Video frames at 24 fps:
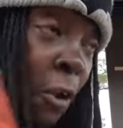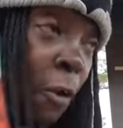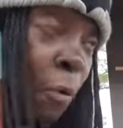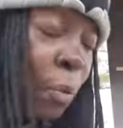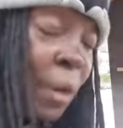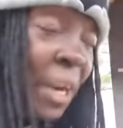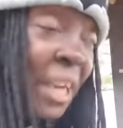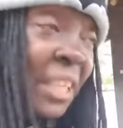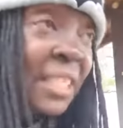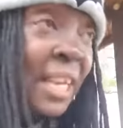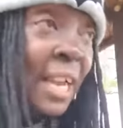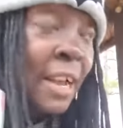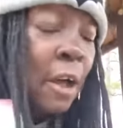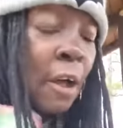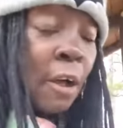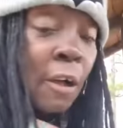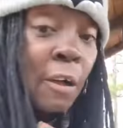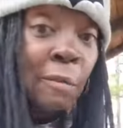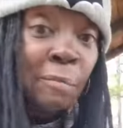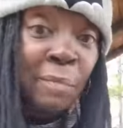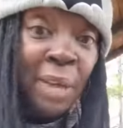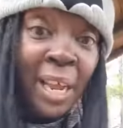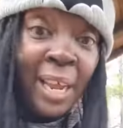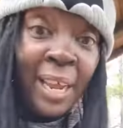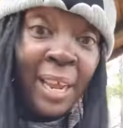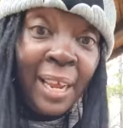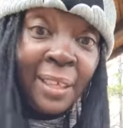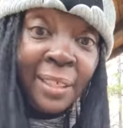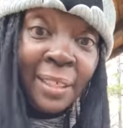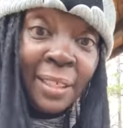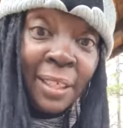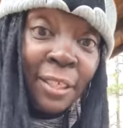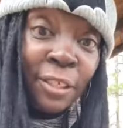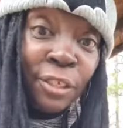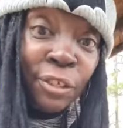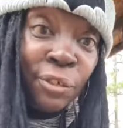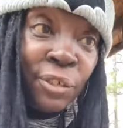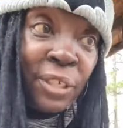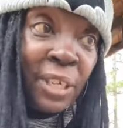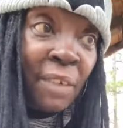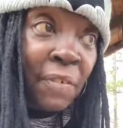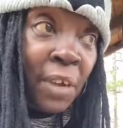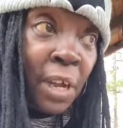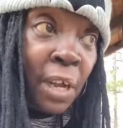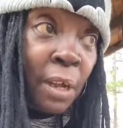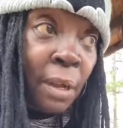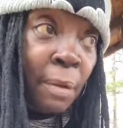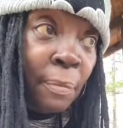when i said all my ancestors
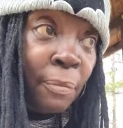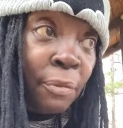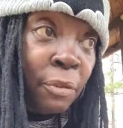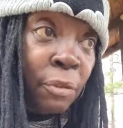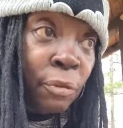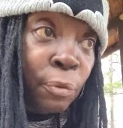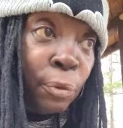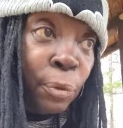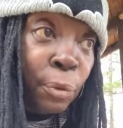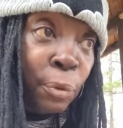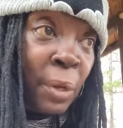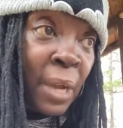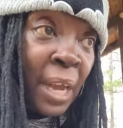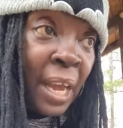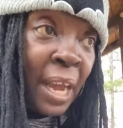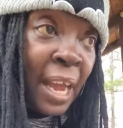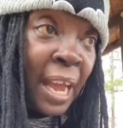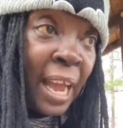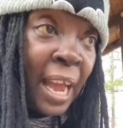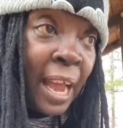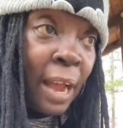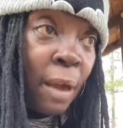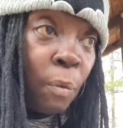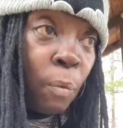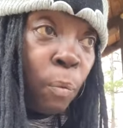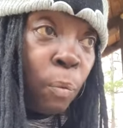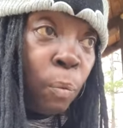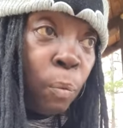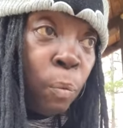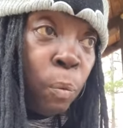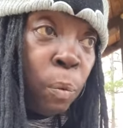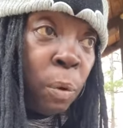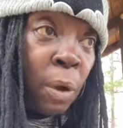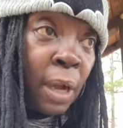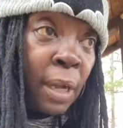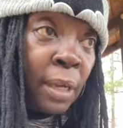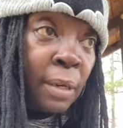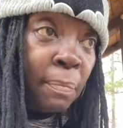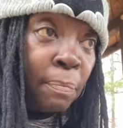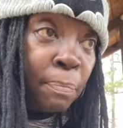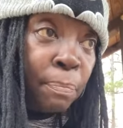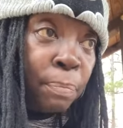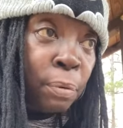have come through at what